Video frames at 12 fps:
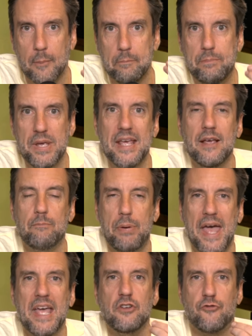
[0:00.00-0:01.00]
Being
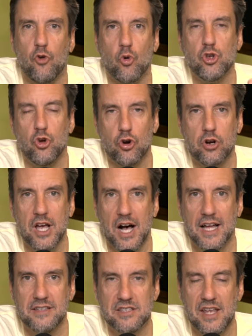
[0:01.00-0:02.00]
paid for your
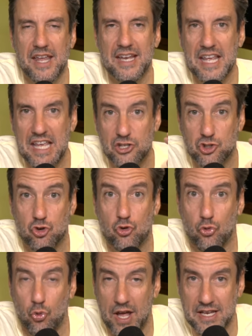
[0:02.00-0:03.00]
content is
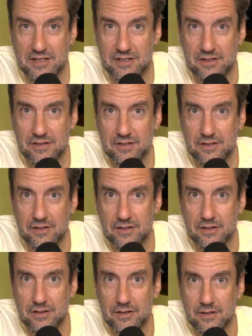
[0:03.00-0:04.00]
great.
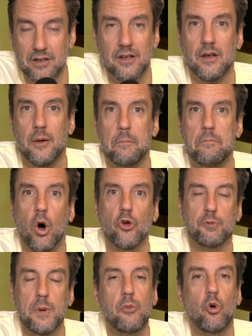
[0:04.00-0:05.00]

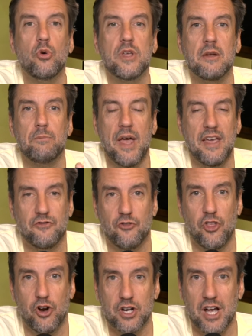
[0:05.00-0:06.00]
Most people who get paid for
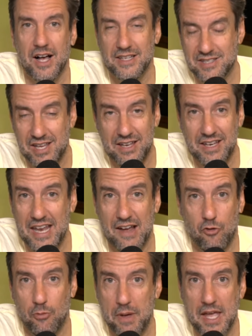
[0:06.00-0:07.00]
their content
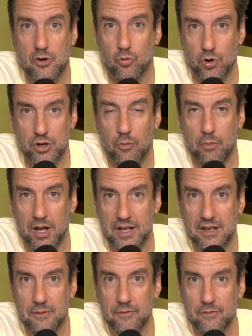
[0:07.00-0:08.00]
never make real
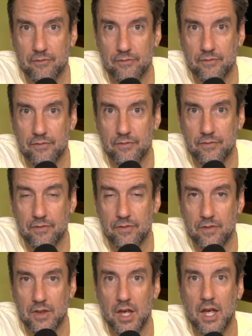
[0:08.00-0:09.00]
money.
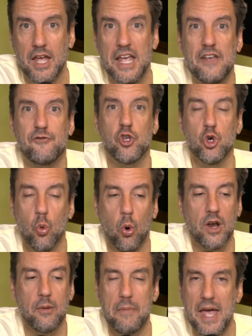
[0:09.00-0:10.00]
If you
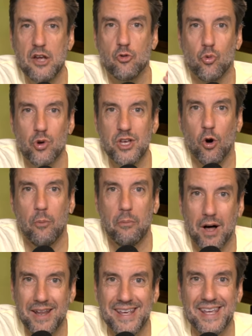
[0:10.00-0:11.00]
want to make real
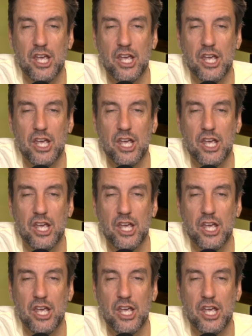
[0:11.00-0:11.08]
money,